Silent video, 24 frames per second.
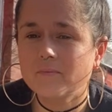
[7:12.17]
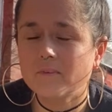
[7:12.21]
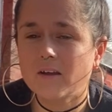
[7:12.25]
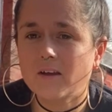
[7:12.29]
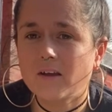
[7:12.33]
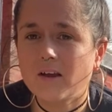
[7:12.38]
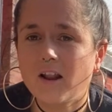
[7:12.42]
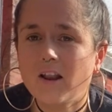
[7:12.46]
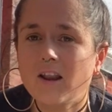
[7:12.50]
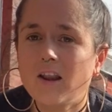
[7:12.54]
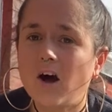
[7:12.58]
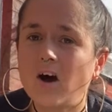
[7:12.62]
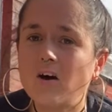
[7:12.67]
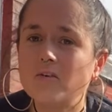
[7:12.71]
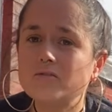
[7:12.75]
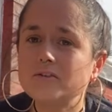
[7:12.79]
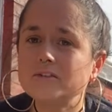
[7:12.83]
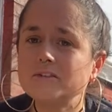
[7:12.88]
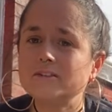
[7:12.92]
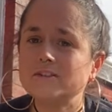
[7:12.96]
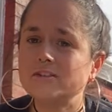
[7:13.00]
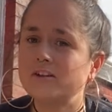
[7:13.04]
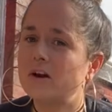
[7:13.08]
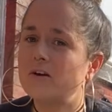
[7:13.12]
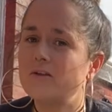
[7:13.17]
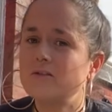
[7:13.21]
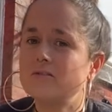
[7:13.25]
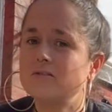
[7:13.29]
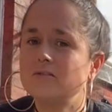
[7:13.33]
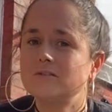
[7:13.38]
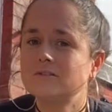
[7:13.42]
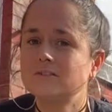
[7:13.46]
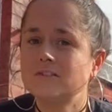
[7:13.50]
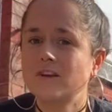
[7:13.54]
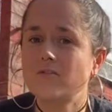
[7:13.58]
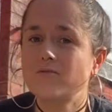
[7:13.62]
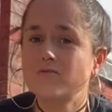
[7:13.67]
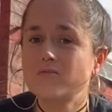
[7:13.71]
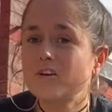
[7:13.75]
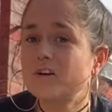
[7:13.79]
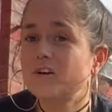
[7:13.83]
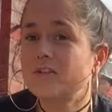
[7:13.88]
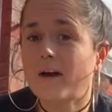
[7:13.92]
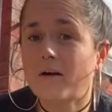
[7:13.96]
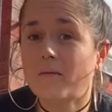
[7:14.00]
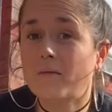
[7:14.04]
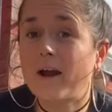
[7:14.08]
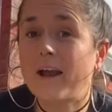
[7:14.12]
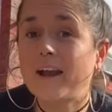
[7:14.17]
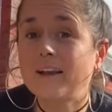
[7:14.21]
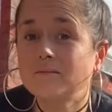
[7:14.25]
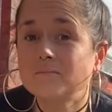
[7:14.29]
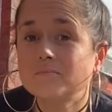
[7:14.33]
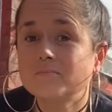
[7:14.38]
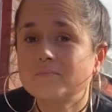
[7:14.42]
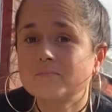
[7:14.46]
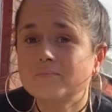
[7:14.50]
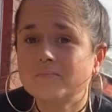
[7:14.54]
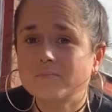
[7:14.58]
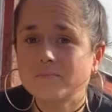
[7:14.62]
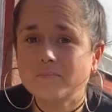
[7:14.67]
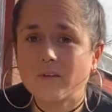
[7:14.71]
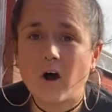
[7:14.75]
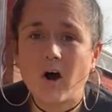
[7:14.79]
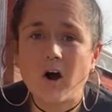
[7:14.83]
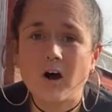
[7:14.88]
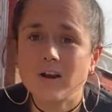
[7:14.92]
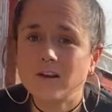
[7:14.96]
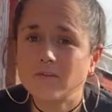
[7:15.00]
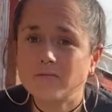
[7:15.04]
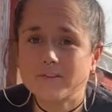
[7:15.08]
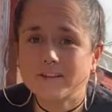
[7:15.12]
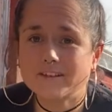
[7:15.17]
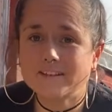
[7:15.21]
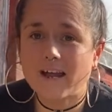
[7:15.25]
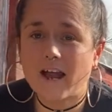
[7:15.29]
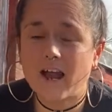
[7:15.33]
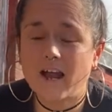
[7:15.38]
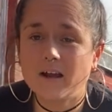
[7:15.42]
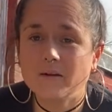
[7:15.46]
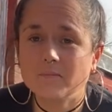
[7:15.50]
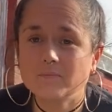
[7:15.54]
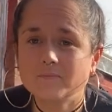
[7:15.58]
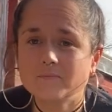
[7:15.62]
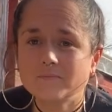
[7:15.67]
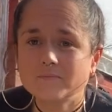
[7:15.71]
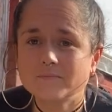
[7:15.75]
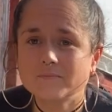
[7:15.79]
A lot of us don't feel that way all of the time.